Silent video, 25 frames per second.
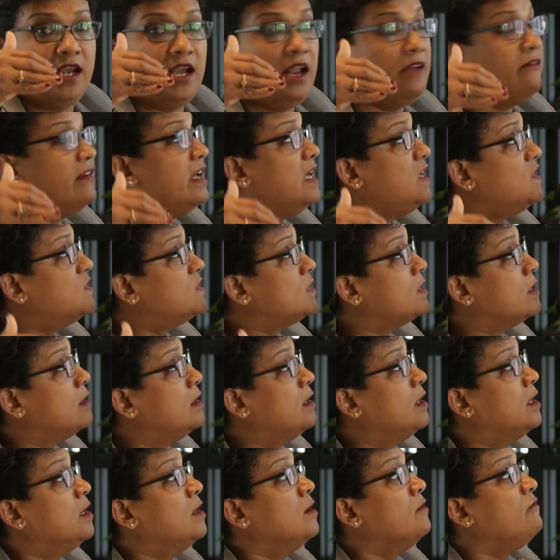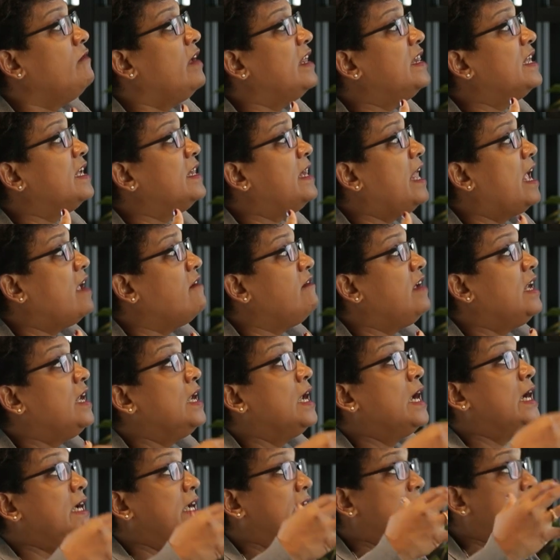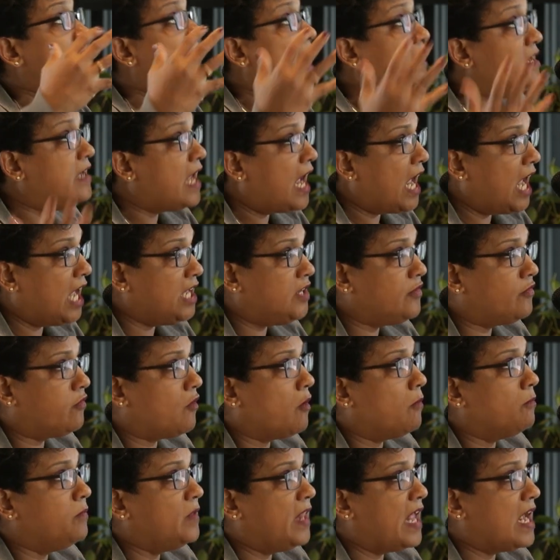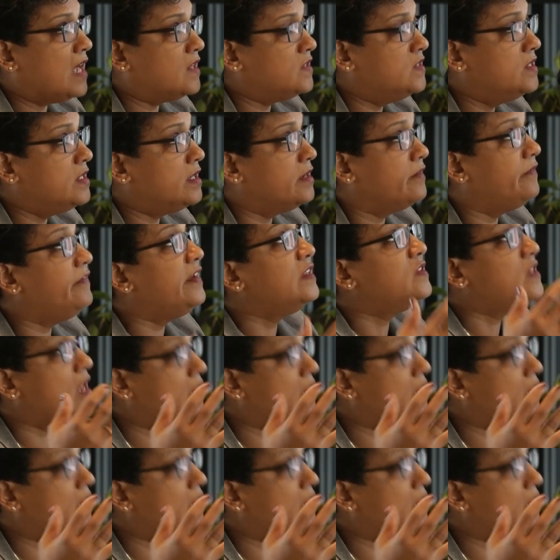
levels, whether they will detach from their surface